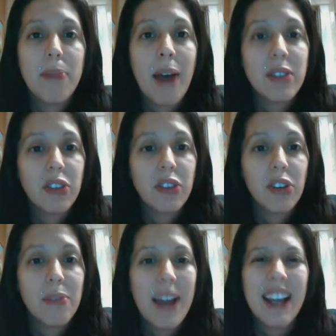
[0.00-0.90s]
was the first
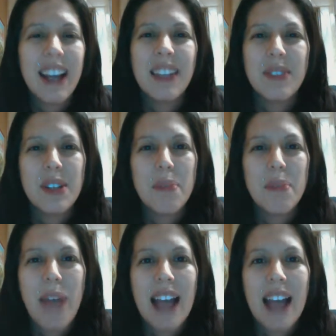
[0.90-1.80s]
one back, and there was no
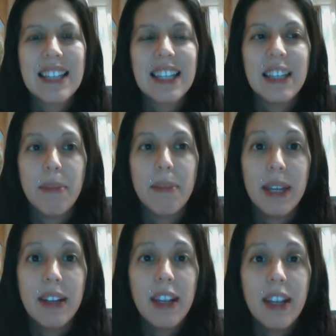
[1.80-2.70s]
bags in the
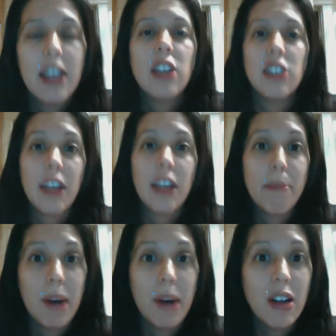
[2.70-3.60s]
bin to get
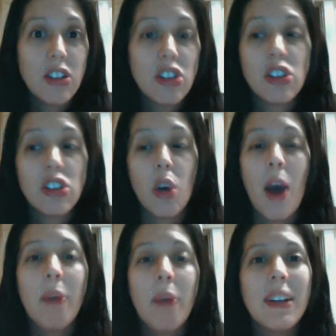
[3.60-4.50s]
boxed. So
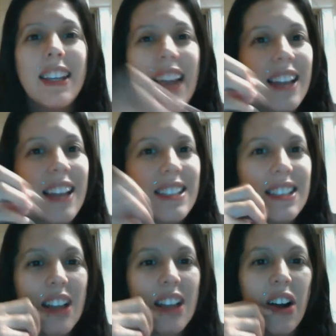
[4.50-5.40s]
I wanted to get
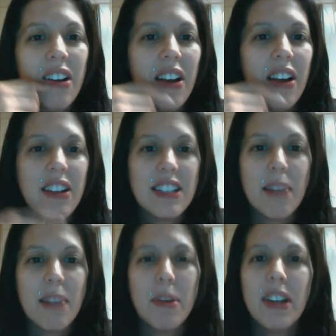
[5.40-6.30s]
a
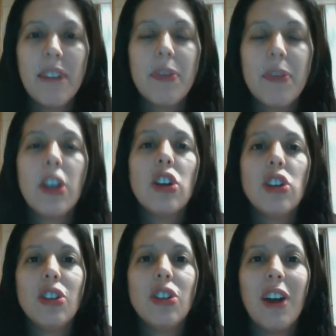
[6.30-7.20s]
step on it
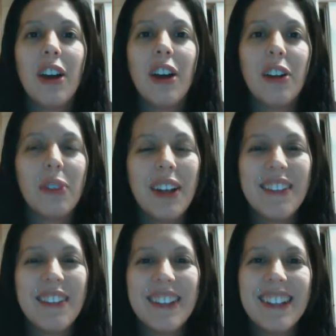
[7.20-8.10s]
or
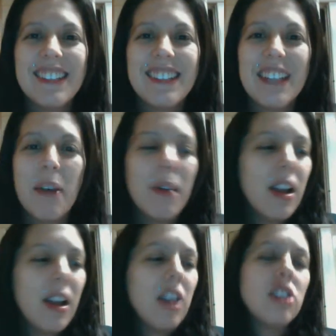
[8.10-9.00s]
whatever step.
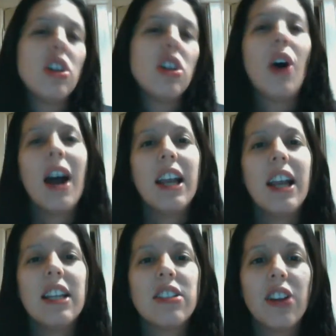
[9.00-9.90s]
So
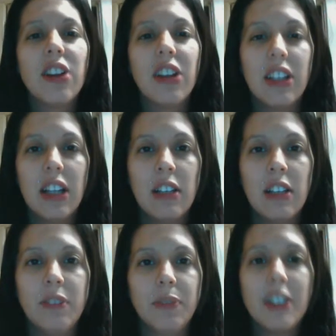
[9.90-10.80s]
I started
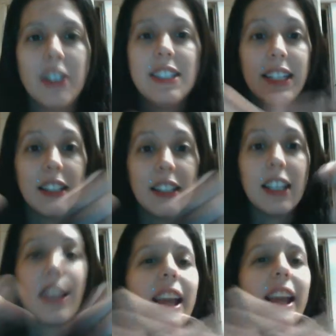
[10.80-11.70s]
sealing,
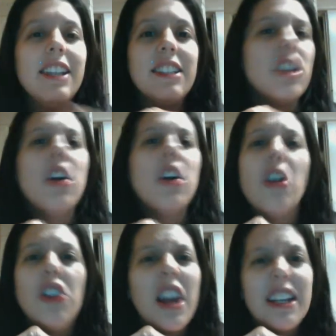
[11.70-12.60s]
and she said, no,
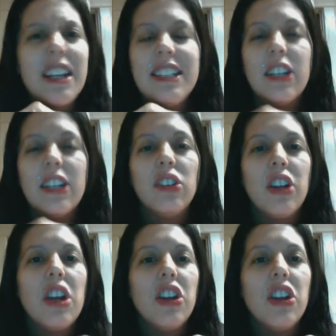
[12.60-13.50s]
you're not gonna seal. You're
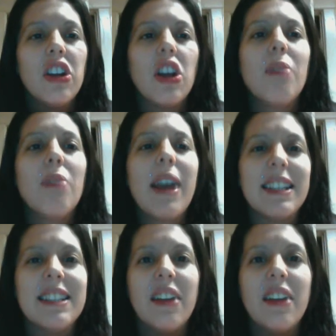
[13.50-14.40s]
gonna go back and
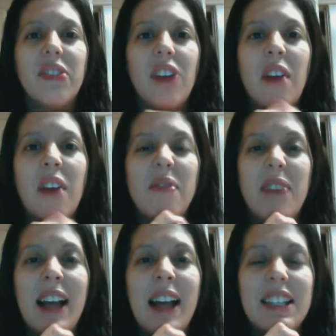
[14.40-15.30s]
stuff.
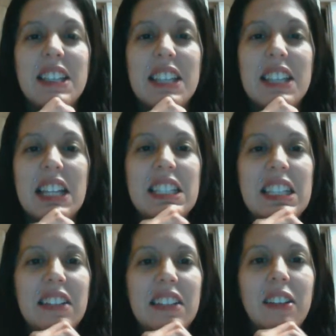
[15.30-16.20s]
Allison's gonna
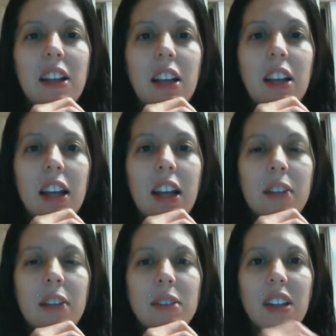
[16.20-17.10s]
seal, and
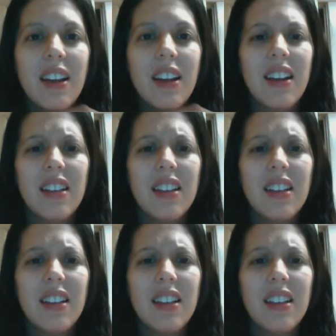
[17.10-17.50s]
I'm just like,